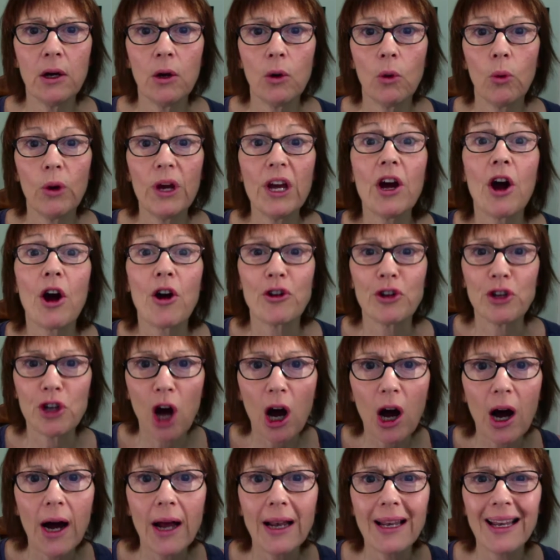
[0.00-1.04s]
We are
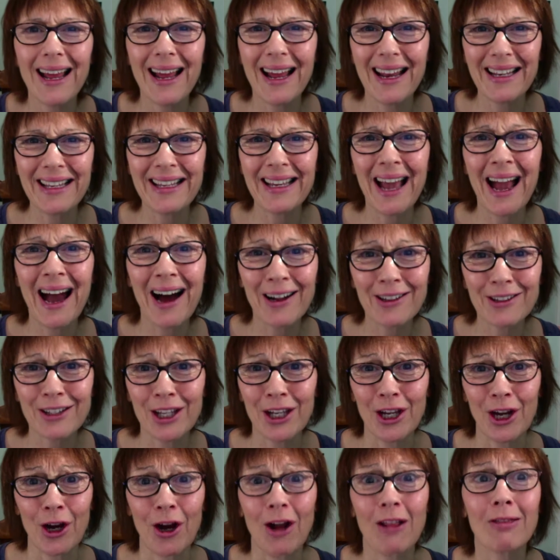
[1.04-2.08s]
not any
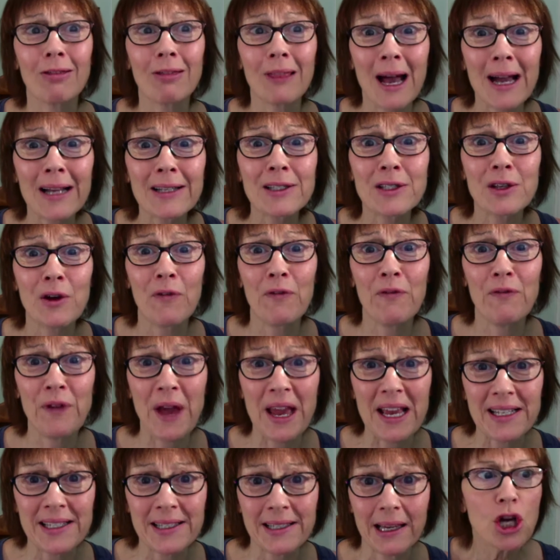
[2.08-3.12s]
healthier. Let's
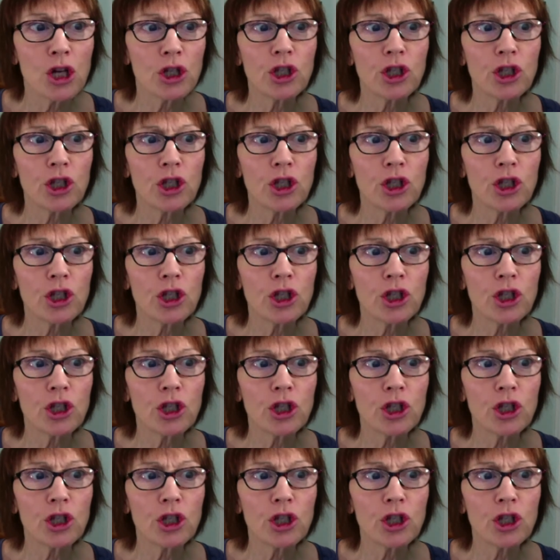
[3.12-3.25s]
face it.